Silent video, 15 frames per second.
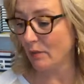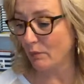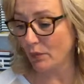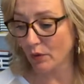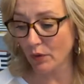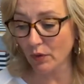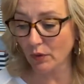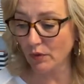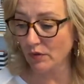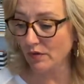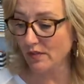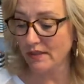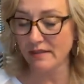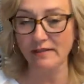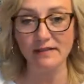and
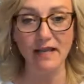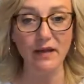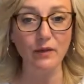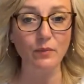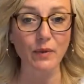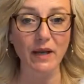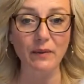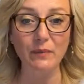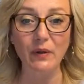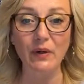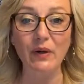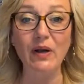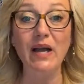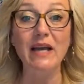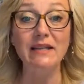pearls and designer
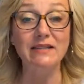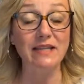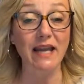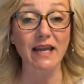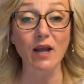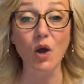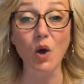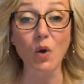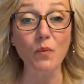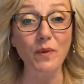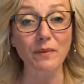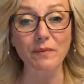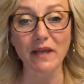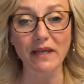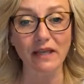paper to take
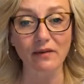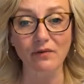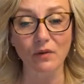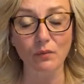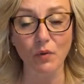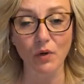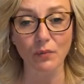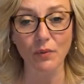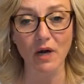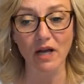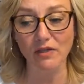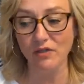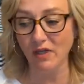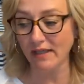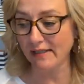home and make even more
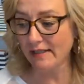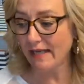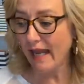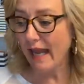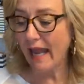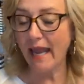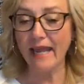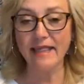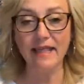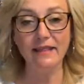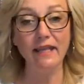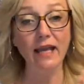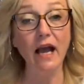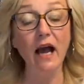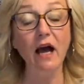projects. And
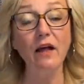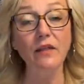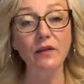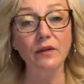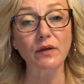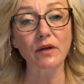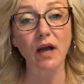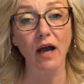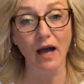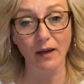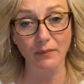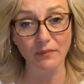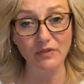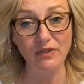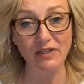then the other
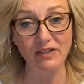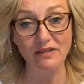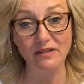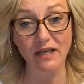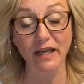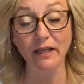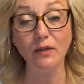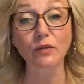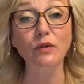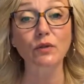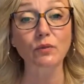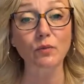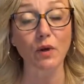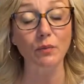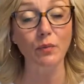options
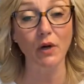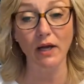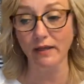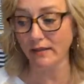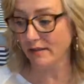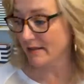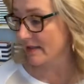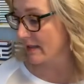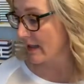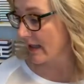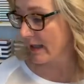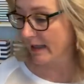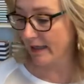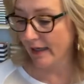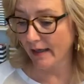include more products
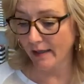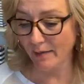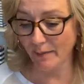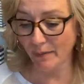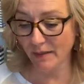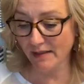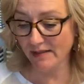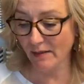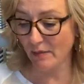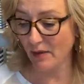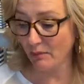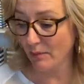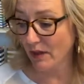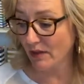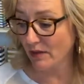like some of
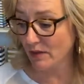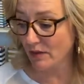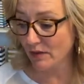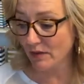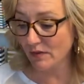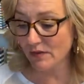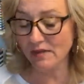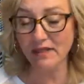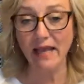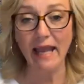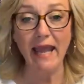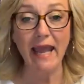the bundles.